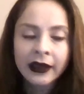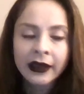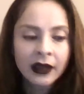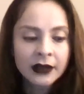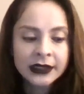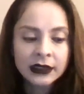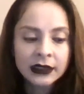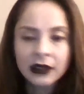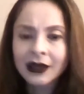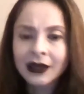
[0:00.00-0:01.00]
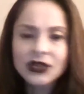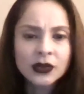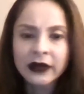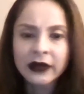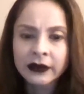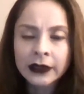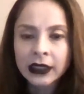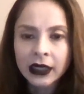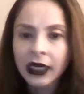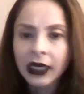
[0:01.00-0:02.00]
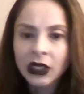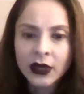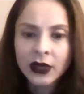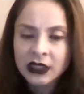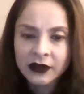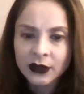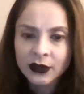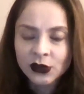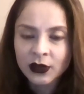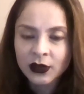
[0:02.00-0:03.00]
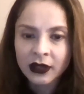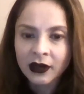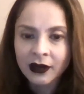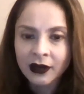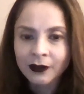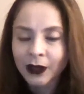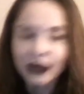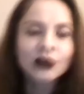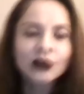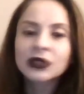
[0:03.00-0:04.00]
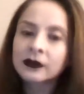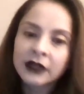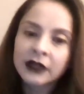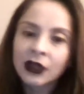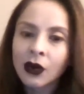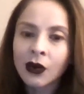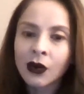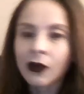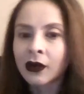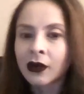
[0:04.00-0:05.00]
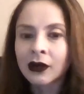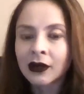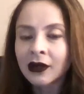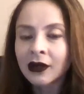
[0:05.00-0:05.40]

And I was like, yeah, sure, whatever. I had no idea if he was doing like a YouTube video or